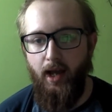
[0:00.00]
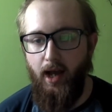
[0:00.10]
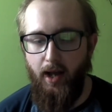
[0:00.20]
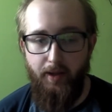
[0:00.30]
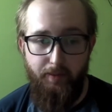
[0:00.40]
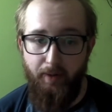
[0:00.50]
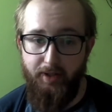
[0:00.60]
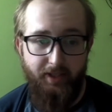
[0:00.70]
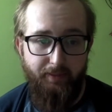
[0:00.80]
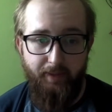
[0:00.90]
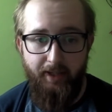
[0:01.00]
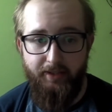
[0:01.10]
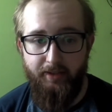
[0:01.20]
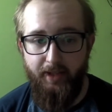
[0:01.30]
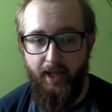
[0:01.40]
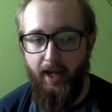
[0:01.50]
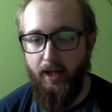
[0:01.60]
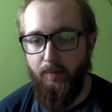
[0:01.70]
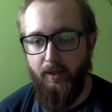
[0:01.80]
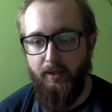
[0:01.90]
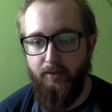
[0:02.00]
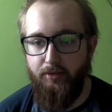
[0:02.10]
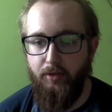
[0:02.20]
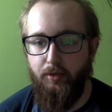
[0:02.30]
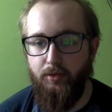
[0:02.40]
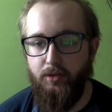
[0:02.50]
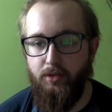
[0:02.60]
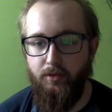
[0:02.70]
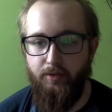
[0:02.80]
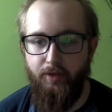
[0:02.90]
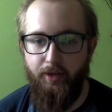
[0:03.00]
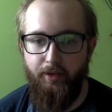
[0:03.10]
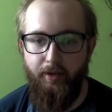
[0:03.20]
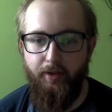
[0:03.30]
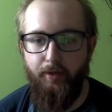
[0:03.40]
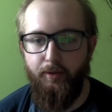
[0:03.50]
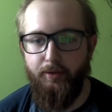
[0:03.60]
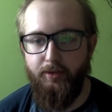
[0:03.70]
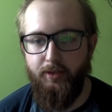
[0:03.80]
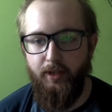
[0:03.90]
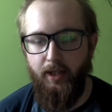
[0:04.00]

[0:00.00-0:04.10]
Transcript: Uh, you might see them later at the academy in different courses or even on your own course.